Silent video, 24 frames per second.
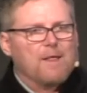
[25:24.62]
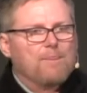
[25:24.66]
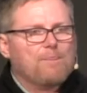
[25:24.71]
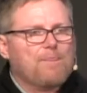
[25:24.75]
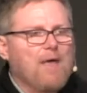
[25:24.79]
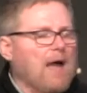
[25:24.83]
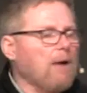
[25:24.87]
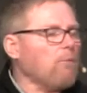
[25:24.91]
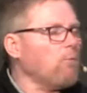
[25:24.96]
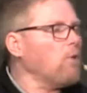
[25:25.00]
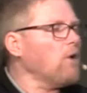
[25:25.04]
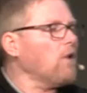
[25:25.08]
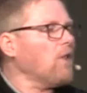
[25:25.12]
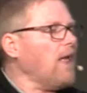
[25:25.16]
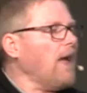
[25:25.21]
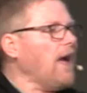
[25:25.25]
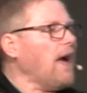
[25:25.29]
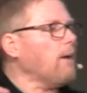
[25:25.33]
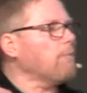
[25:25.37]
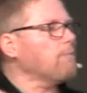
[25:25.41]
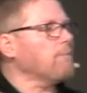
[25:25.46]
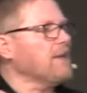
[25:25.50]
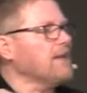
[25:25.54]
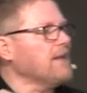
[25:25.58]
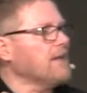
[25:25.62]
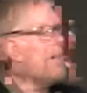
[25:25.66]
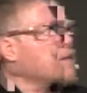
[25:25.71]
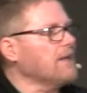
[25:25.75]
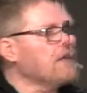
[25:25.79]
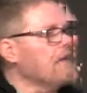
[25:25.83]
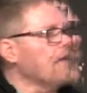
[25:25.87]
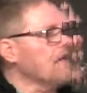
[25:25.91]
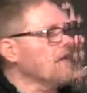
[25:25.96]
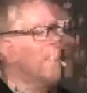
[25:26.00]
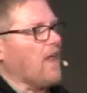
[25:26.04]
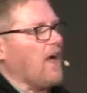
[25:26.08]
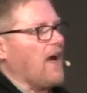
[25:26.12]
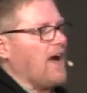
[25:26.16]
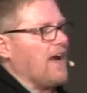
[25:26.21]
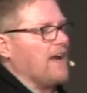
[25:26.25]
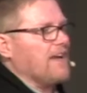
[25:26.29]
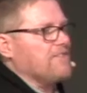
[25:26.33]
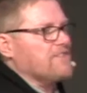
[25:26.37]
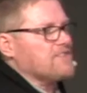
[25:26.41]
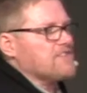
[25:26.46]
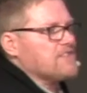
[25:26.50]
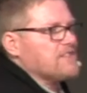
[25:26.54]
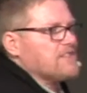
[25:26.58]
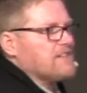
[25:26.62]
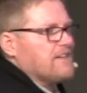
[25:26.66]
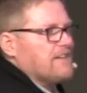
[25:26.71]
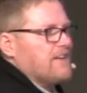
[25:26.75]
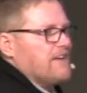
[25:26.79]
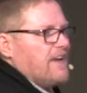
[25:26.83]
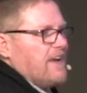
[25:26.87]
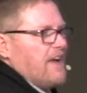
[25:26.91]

That will happen in our lives